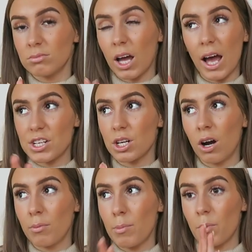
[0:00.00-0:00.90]
actually
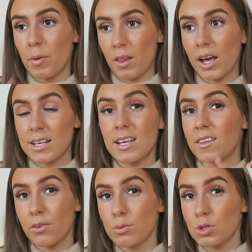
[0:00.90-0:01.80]
can't remember, but like I
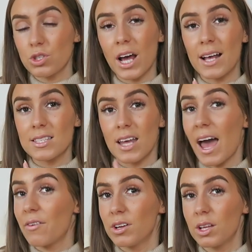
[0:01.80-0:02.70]
said, they're from Georgia
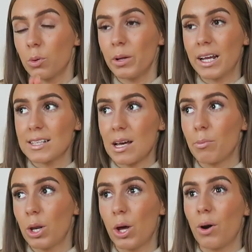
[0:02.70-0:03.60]
Asda. Everything will be linked
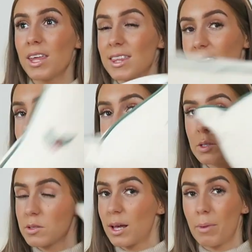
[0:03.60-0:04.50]
down below. I think
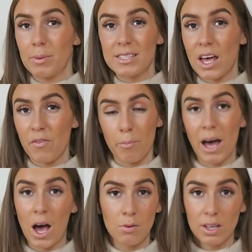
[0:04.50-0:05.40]
this was like maybe
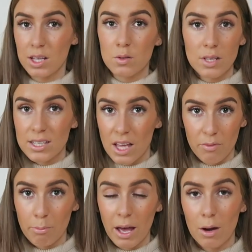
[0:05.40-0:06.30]
£7 and this was like
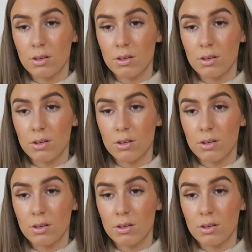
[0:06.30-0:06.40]
£7.